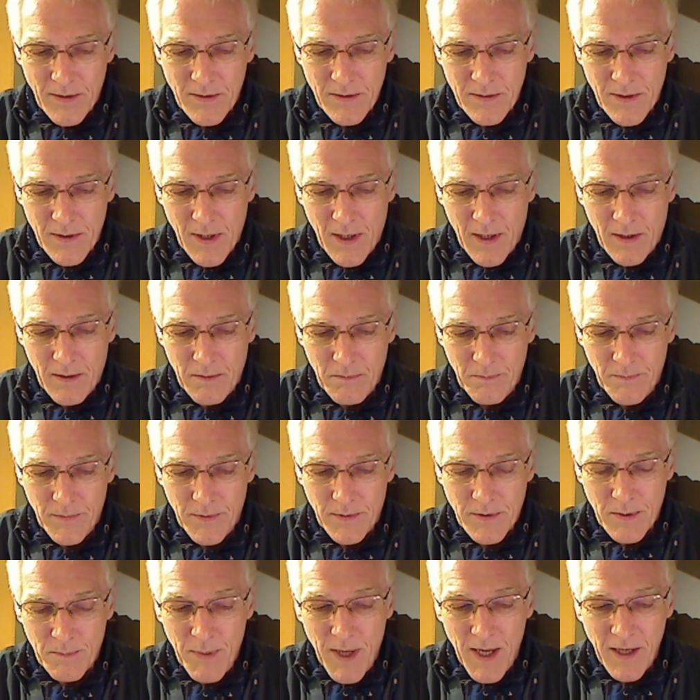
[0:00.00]
Uh,
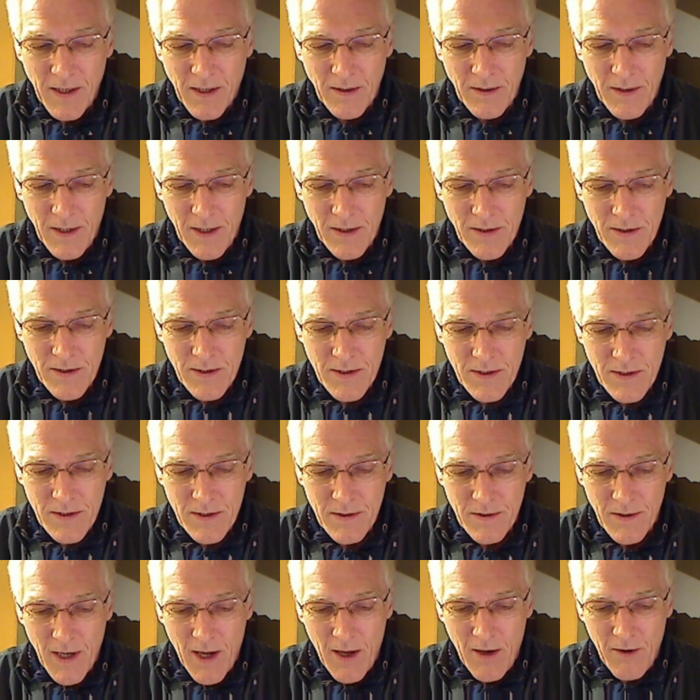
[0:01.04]
the
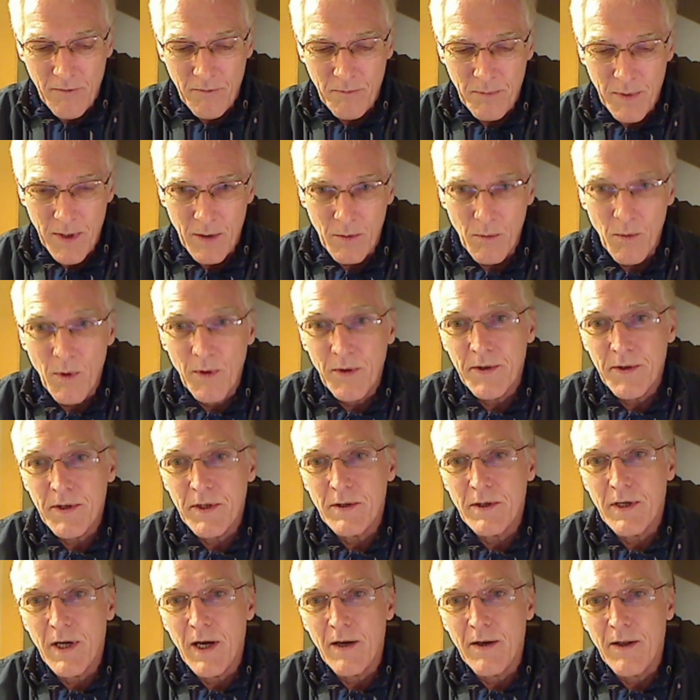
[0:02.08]
tobacconists have been wanting
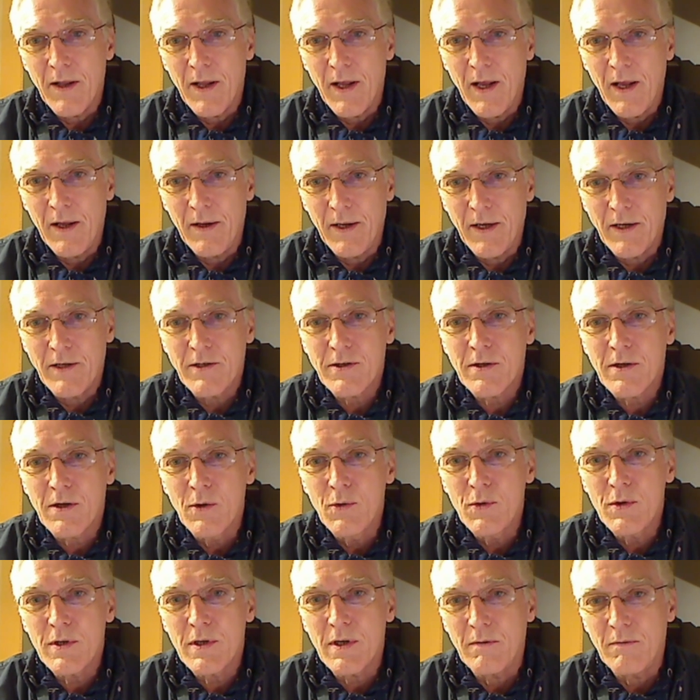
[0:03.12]
to get their
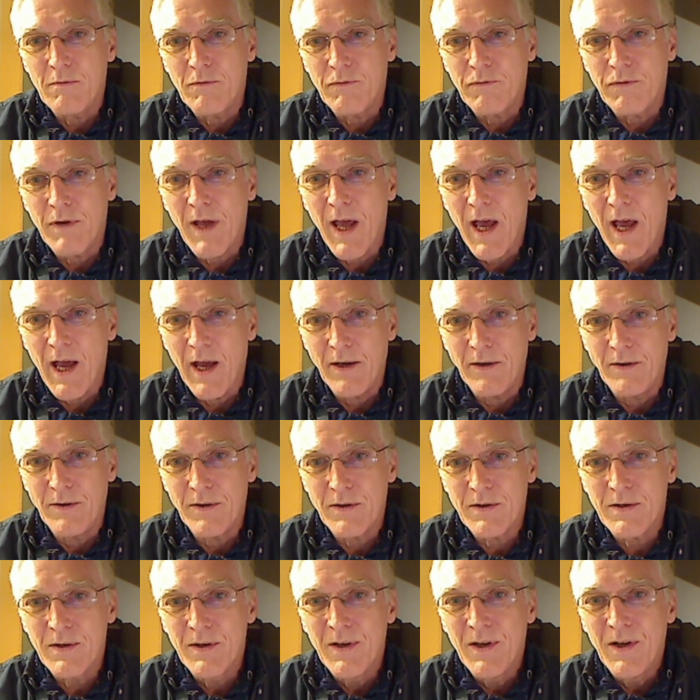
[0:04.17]
exclusive
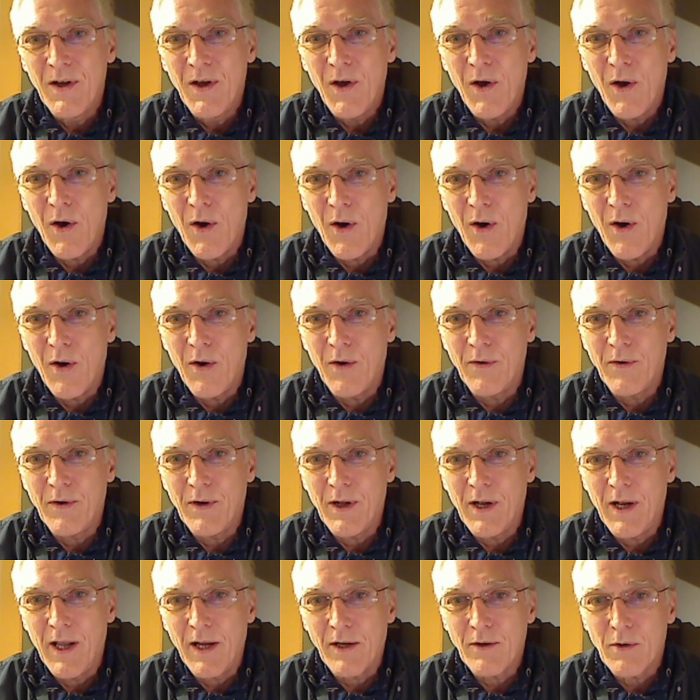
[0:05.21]
hands on
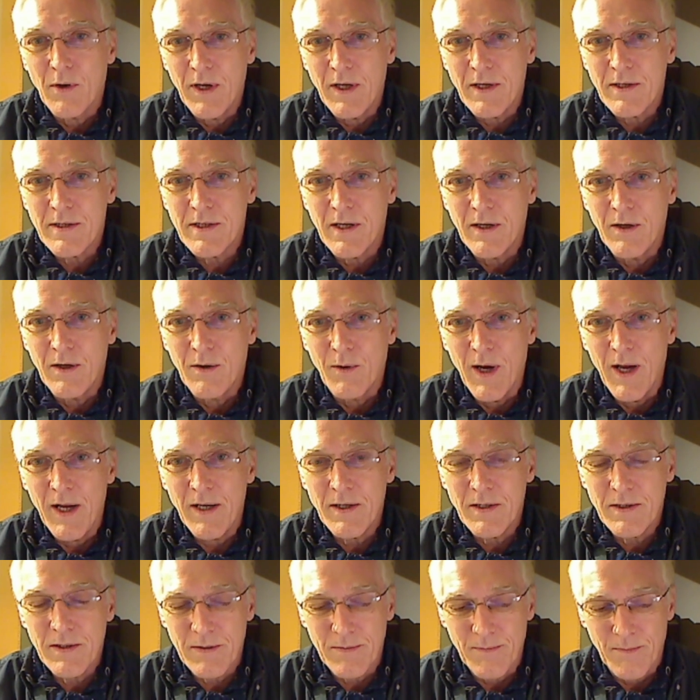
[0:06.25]
electronic
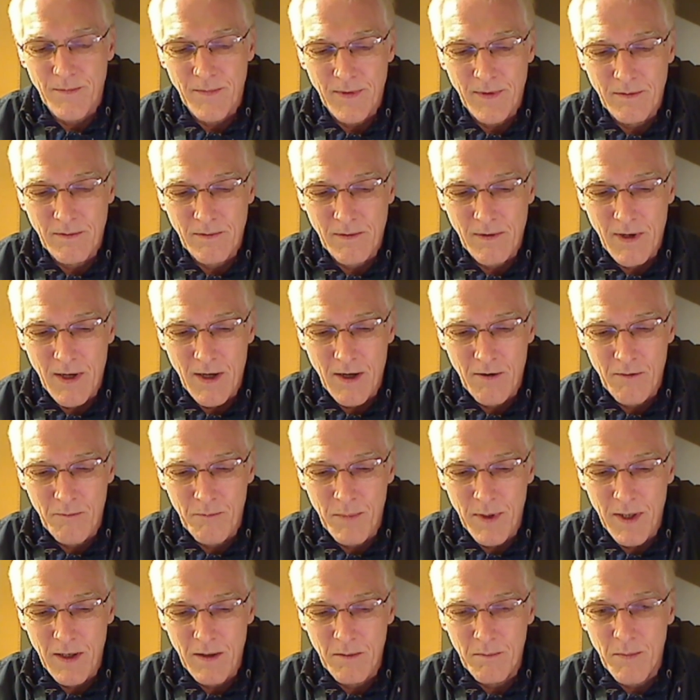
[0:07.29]
cigarettes. Well, there have
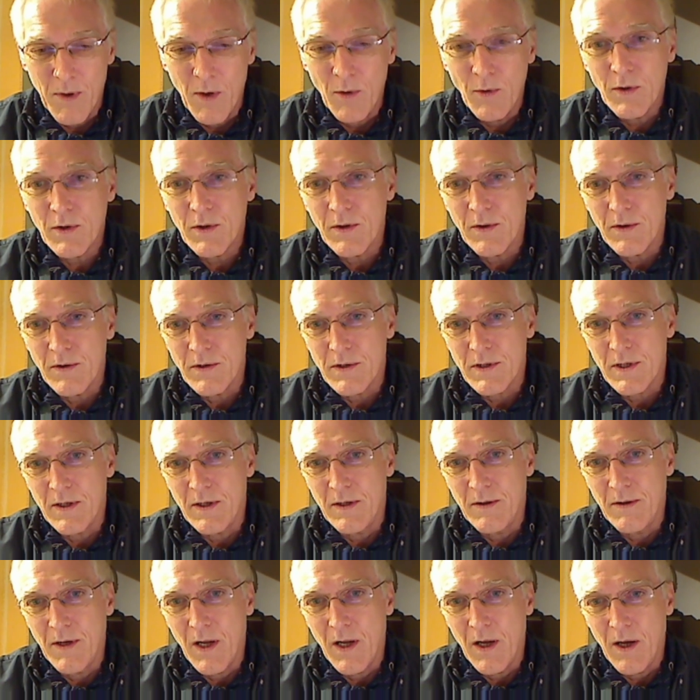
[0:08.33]
been motions
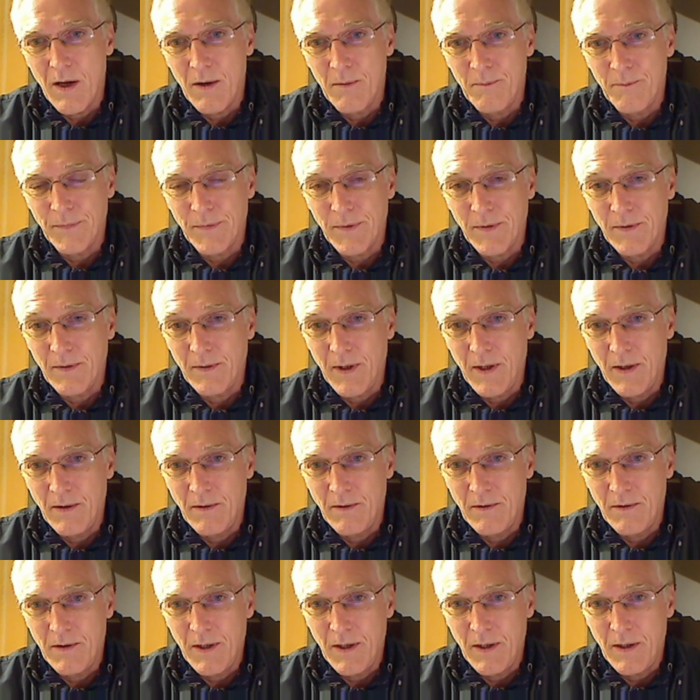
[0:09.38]
in um,
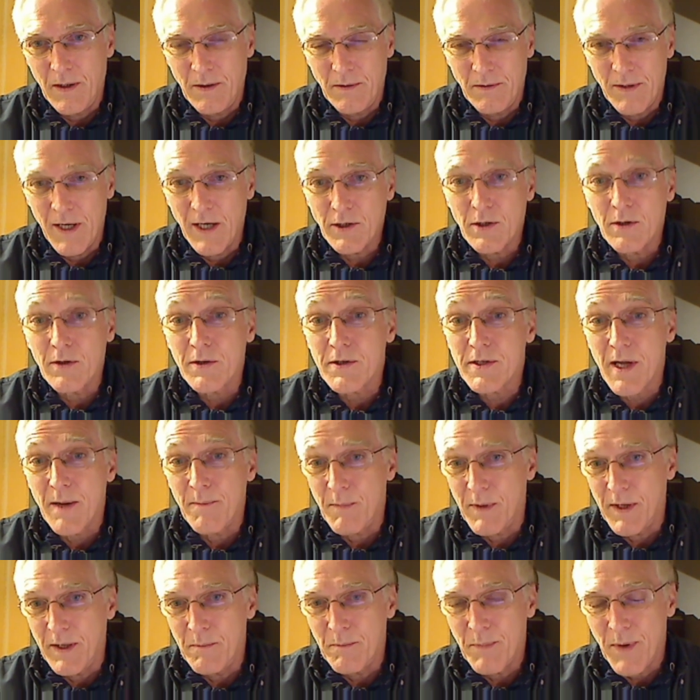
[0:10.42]
in the National
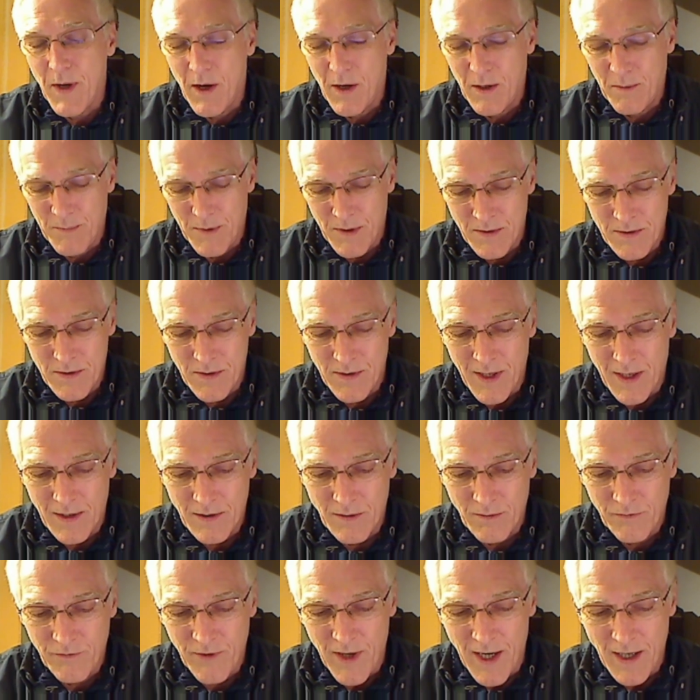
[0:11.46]
Assembly in Parliament to
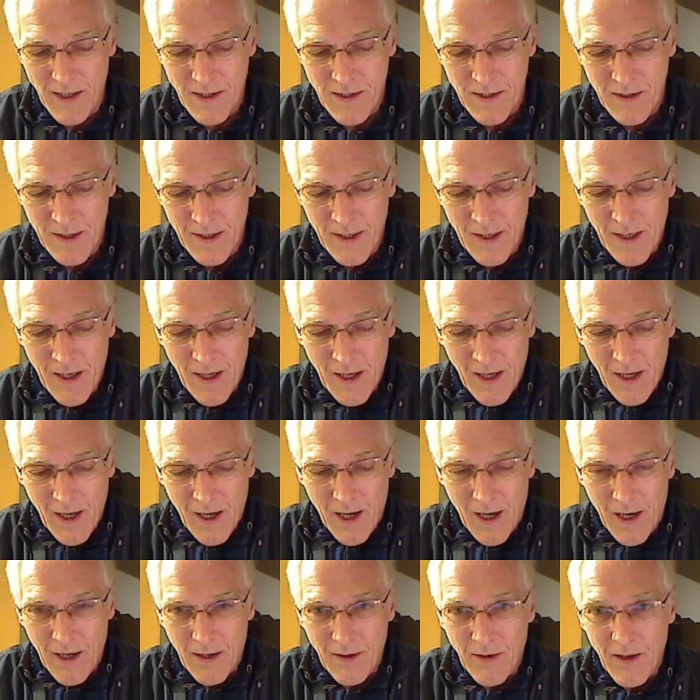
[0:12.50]
that effect,
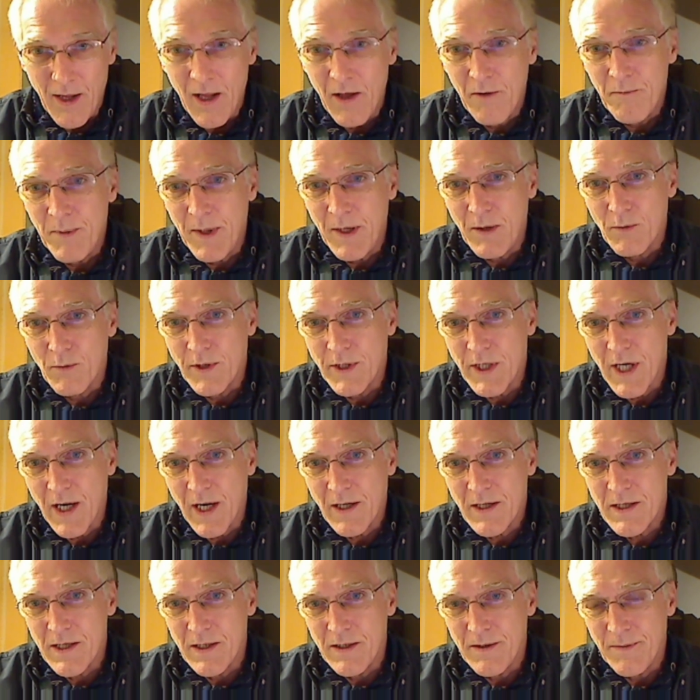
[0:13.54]
and they have been
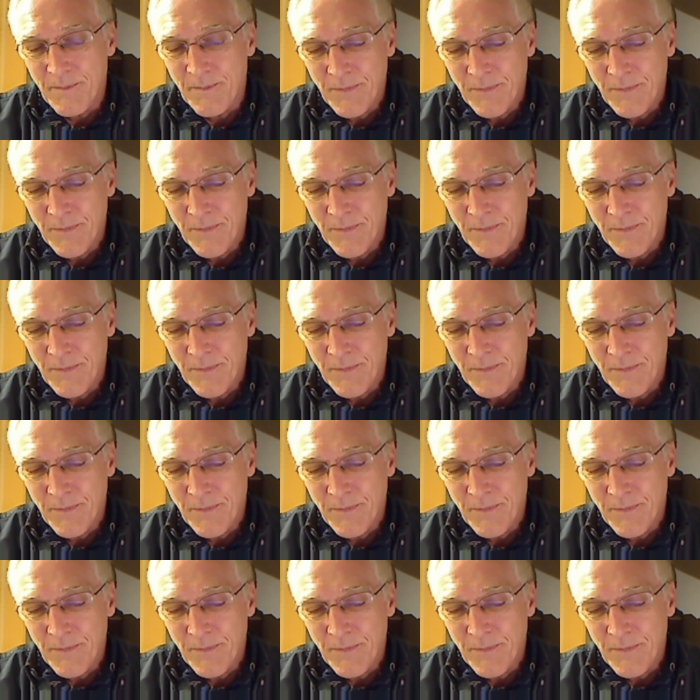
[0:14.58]
rejected.